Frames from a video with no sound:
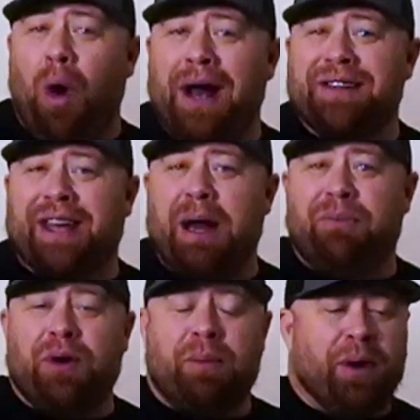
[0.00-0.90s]
wines came
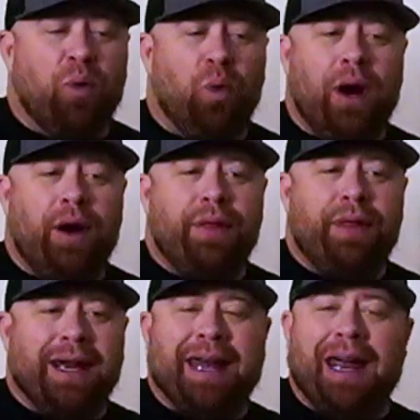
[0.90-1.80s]
from and where
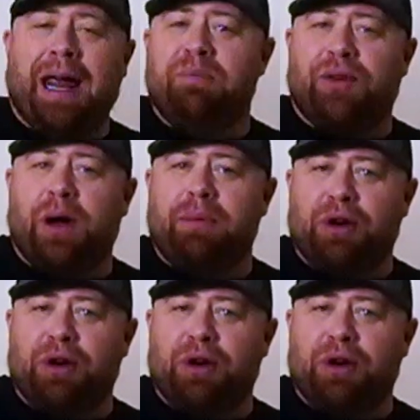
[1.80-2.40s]
they came from,